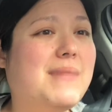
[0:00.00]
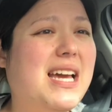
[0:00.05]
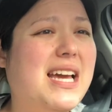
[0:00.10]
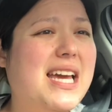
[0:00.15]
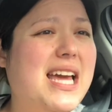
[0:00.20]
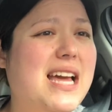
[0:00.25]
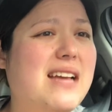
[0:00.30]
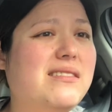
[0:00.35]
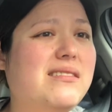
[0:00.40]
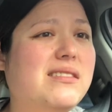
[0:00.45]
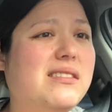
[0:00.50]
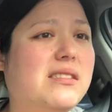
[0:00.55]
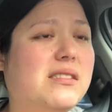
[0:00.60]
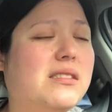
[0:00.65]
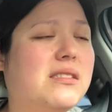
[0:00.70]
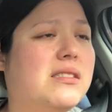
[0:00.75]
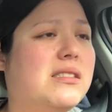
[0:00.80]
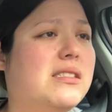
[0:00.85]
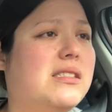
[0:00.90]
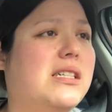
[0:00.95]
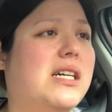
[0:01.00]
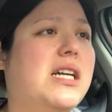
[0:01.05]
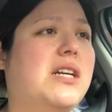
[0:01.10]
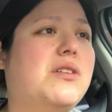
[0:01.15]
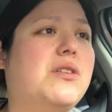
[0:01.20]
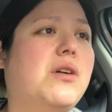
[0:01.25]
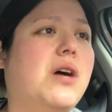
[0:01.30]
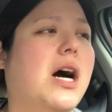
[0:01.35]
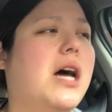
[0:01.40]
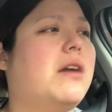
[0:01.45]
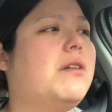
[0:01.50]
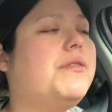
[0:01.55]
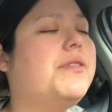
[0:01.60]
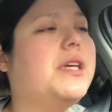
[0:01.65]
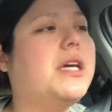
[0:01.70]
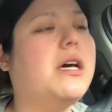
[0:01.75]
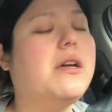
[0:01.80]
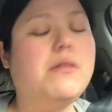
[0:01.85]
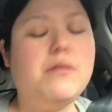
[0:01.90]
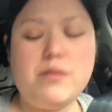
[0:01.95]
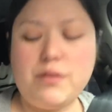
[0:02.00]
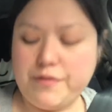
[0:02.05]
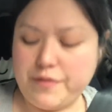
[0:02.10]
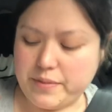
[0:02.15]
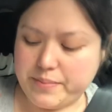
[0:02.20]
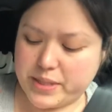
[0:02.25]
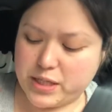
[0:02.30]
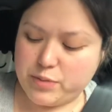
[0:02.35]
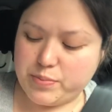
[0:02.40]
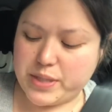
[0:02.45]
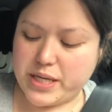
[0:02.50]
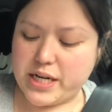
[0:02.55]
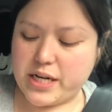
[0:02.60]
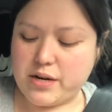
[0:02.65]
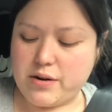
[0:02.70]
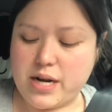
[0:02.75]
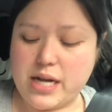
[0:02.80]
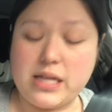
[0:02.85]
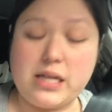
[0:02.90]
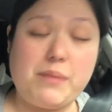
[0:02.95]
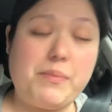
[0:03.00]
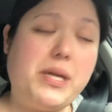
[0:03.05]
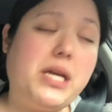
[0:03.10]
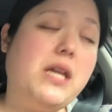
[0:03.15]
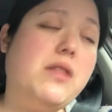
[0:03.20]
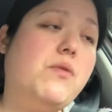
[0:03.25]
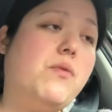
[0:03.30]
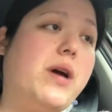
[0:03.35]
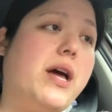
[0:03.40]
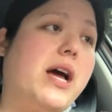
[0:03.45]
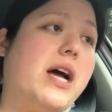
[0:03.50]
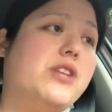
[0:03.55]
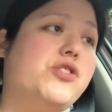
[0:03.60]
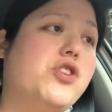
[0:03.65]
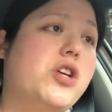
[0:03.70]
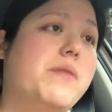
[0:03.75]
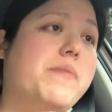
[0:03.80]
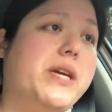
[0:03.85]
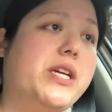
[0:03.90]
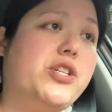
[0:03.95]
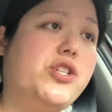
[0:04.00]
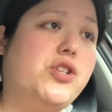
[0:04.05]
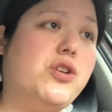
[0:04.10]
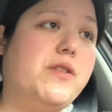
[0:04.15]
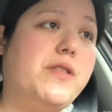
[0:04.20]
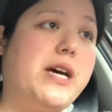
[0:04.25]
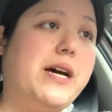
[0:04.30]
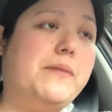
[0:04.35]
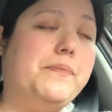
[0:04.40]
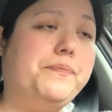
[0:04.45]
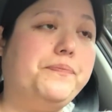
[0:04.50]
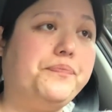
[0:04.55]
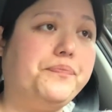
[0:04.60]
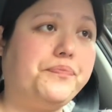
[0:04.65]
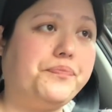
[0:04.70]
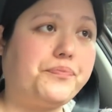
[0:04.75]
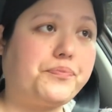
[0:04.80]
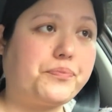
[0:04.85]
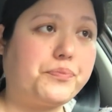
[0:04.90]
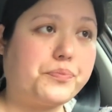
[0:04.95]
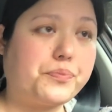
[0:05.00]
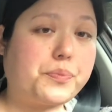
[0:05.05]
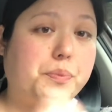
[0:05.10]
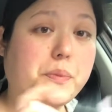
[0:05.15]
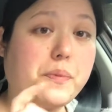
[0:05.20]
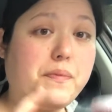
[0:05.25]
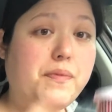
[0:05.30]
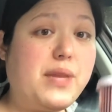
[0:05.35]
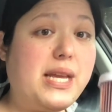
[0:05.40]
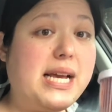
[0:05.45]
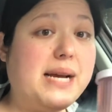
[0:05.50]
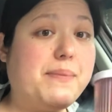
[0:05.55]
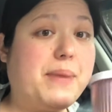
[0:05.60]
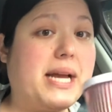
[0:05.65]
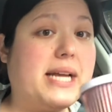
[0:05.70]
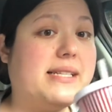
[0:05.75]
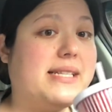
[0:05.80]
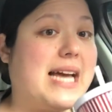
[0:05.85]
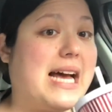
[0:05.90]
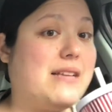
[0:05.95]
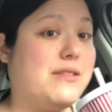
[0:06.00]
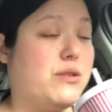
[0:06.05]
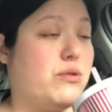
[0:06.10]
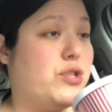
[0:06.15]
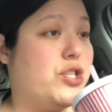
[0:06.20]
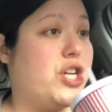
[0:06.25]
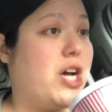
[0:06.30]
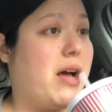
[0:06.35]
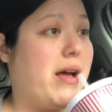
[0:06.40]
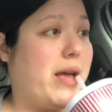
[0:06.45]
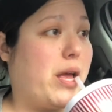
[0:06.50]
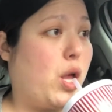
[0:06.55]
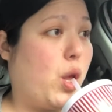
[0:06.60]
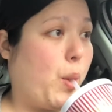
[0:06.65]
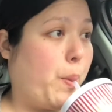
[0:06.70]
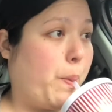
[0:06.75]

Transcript: guess. I don't know. I don't know if I'm explaining it correctly, but either way, I try to make sure that my tazo chai,